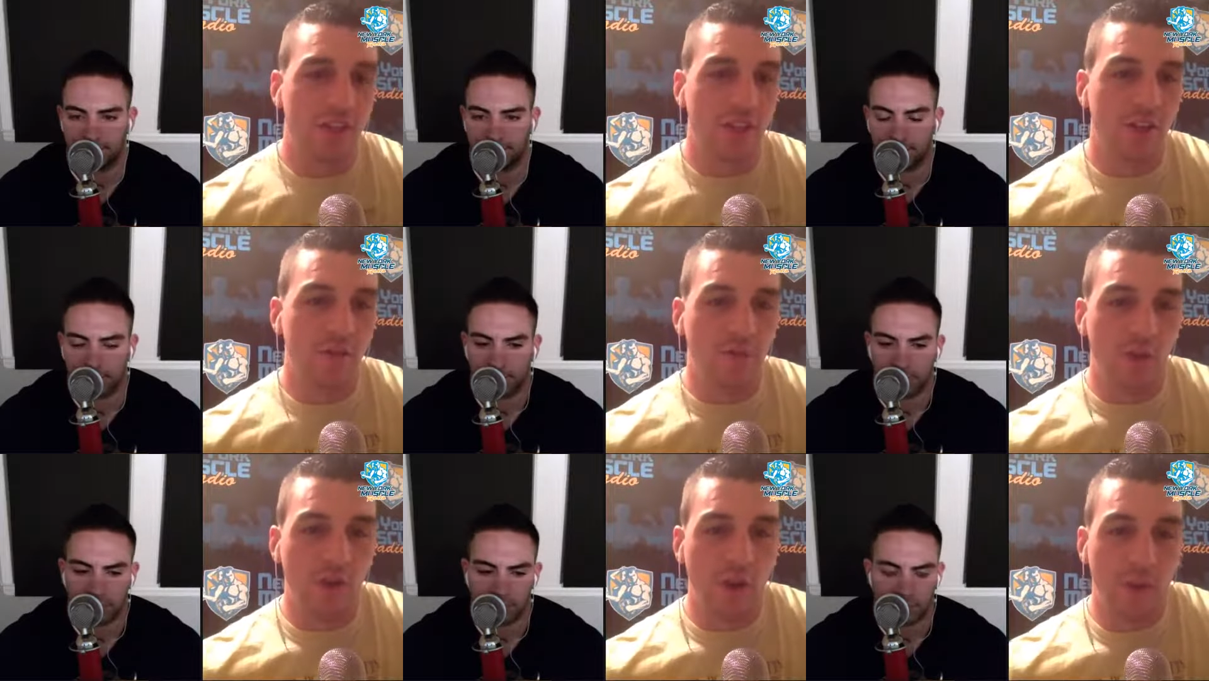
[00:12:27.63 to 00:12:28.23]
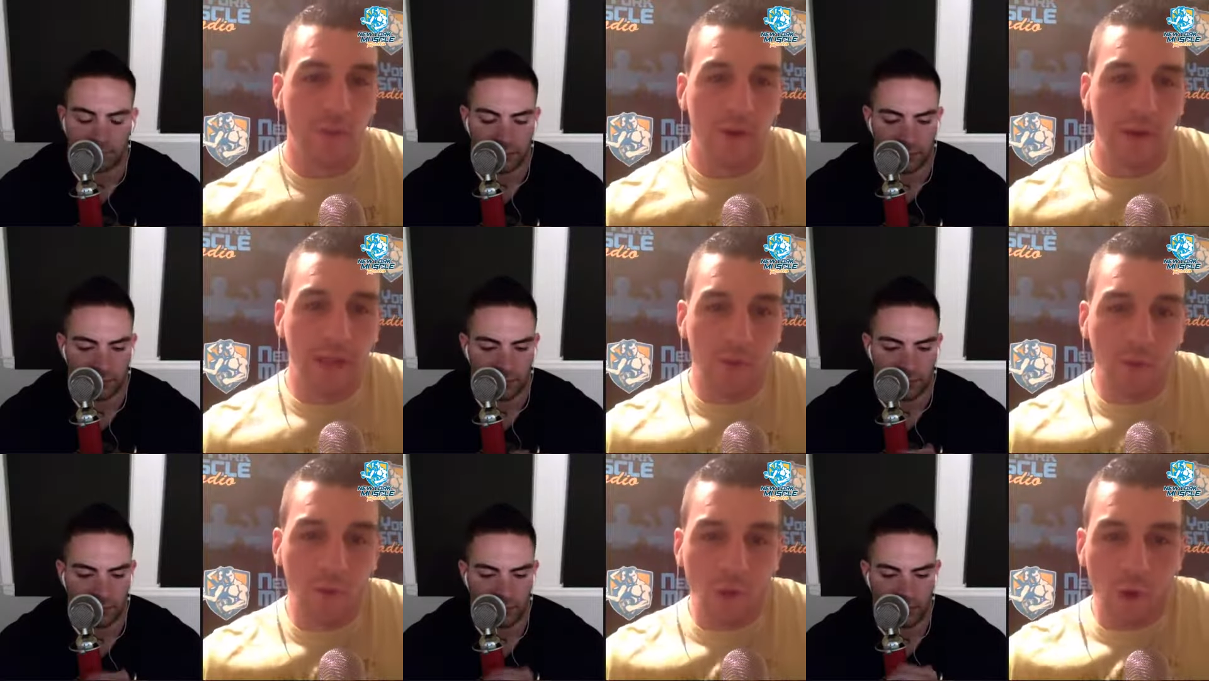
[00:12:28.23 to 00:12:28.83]
Speaker 1: a good program, and,
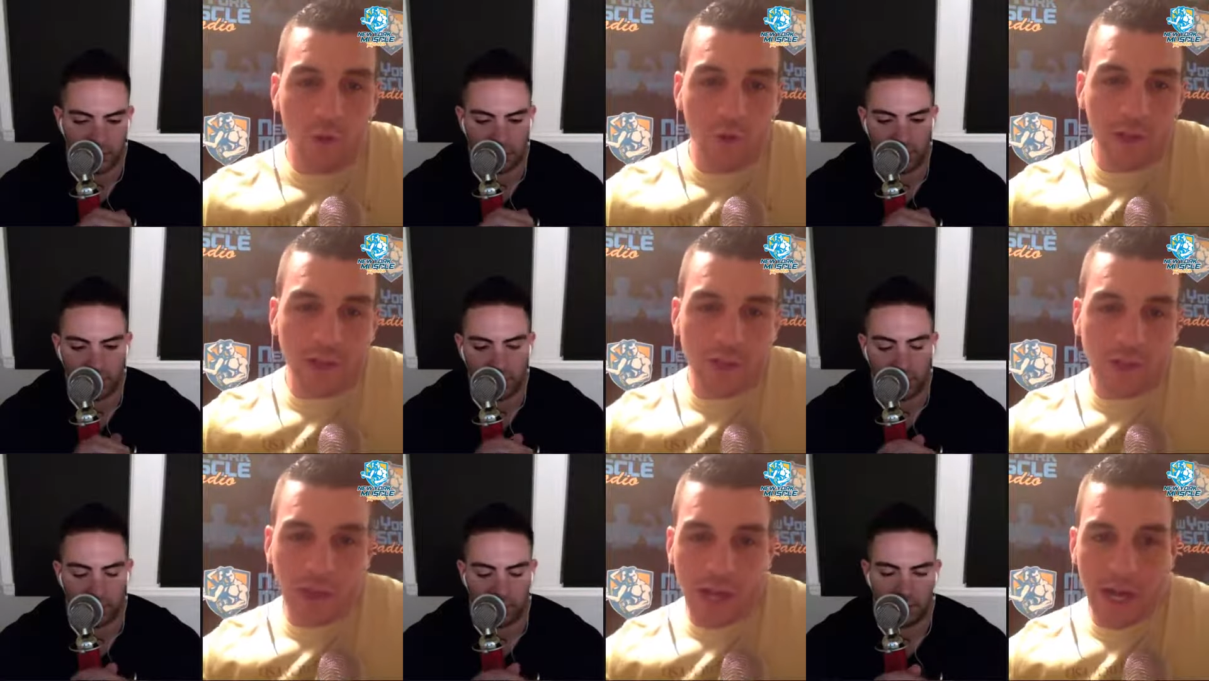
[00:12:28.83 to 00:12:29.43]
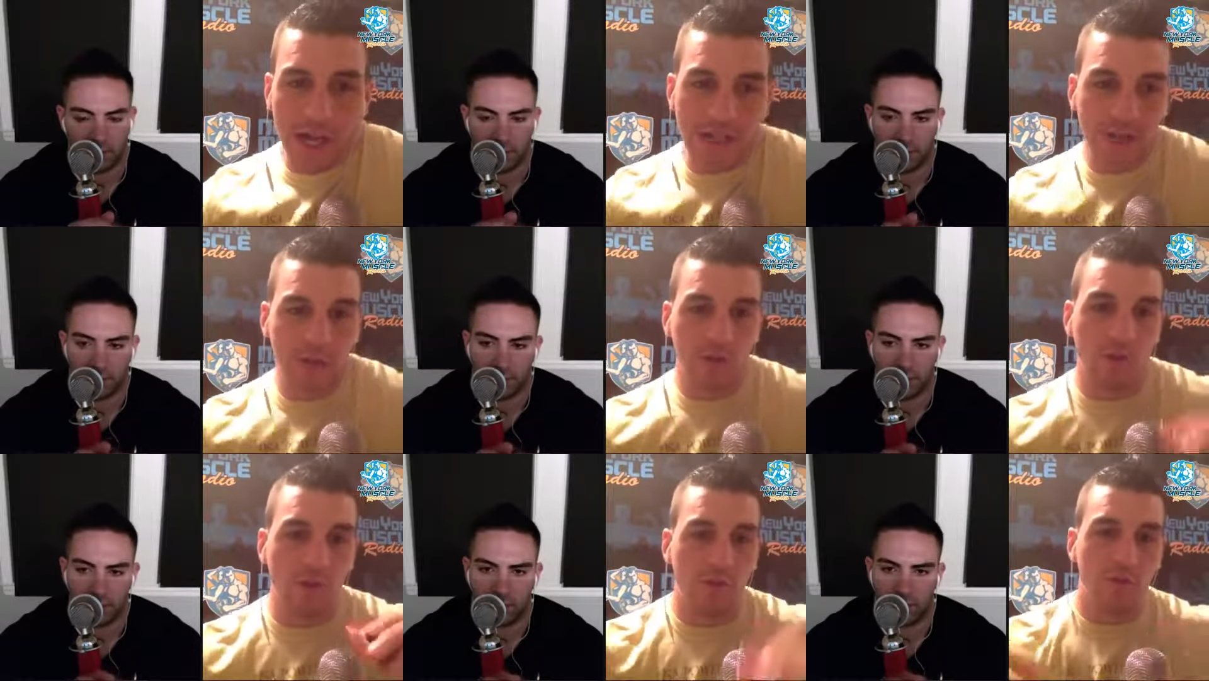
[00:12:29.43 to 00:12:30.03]
again, we're offering it to you guys.
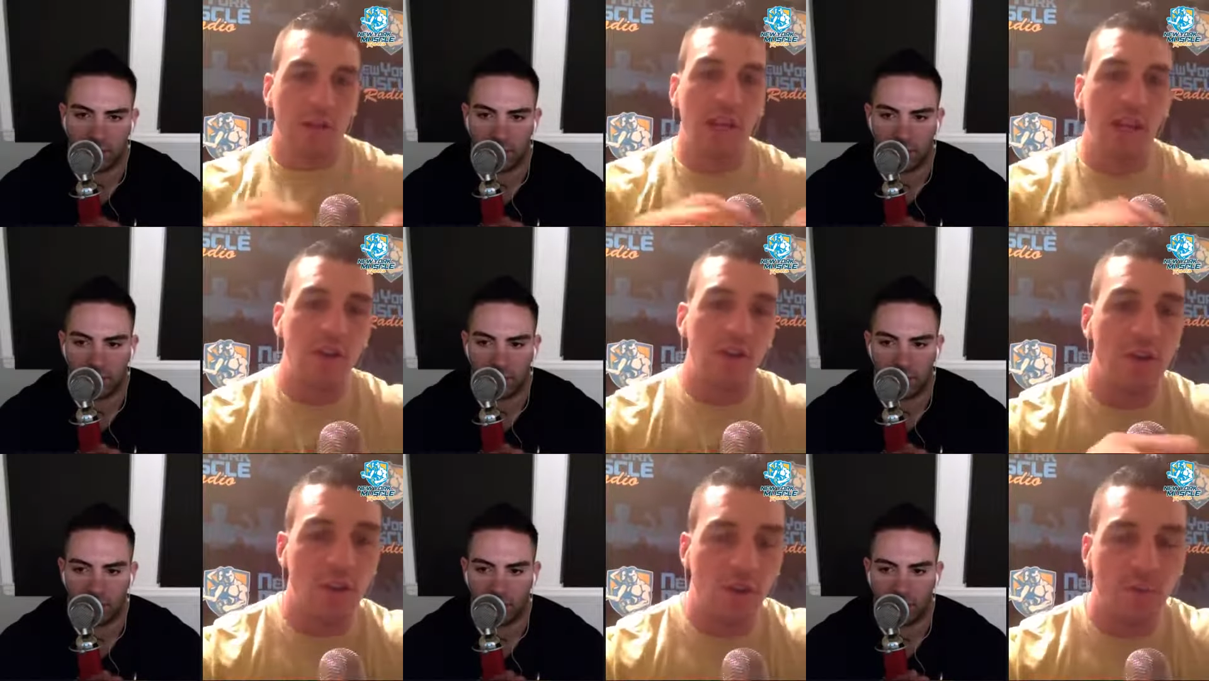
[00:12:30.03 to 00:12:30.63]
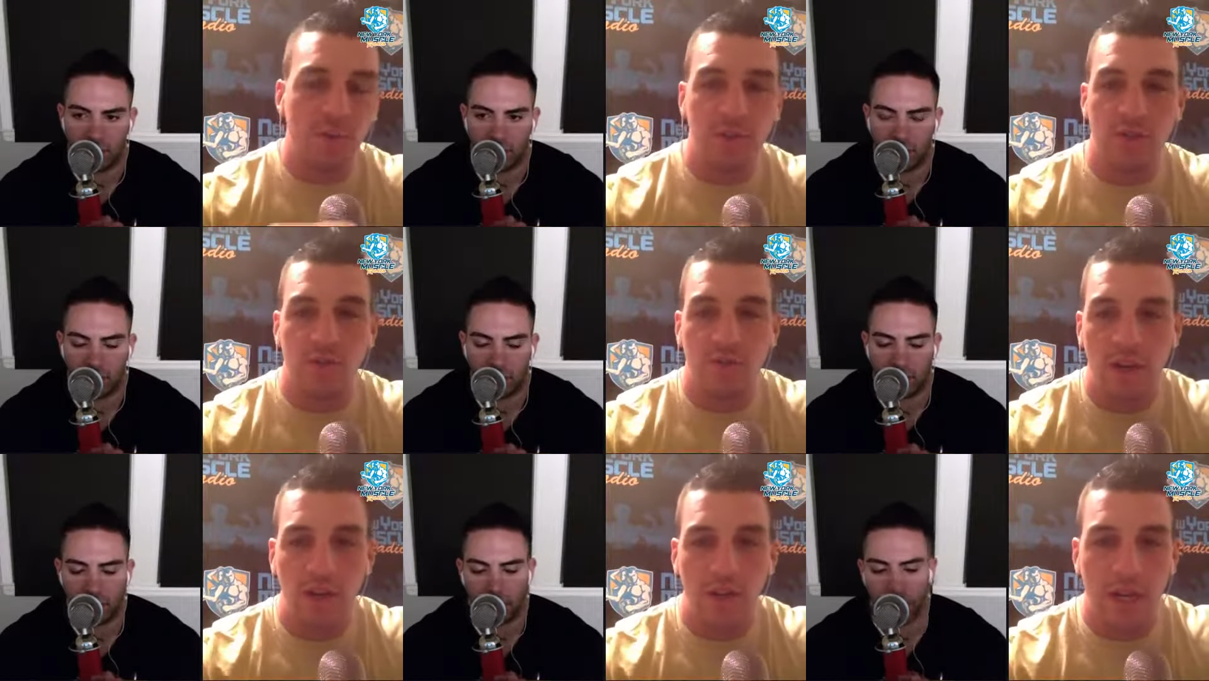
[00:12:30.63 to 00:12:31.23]
So don't forget
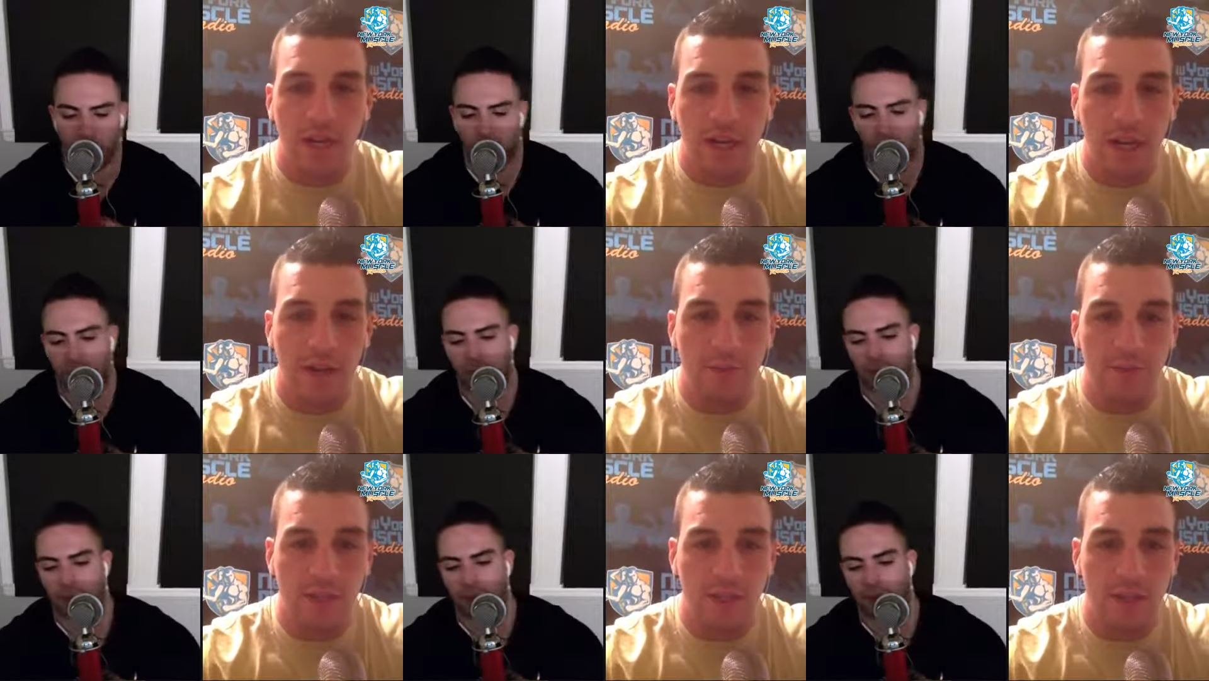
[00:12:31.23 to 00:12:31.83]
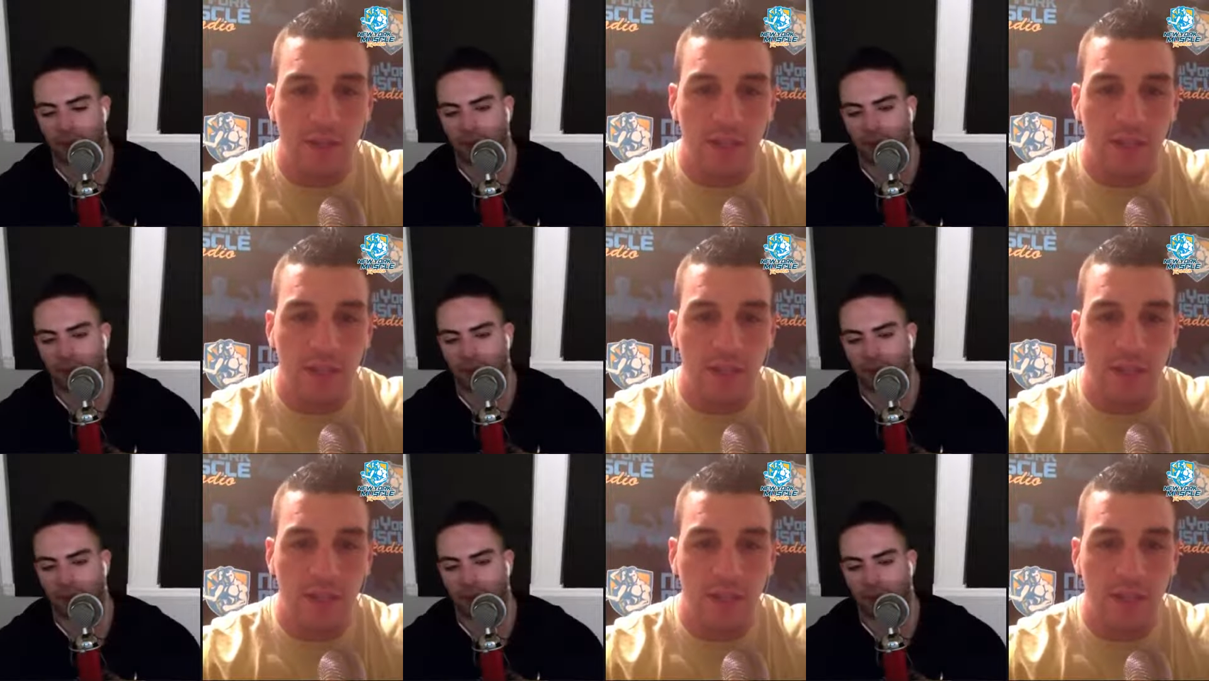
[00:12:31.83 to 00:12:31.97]
newyorkmuscleradio.com slash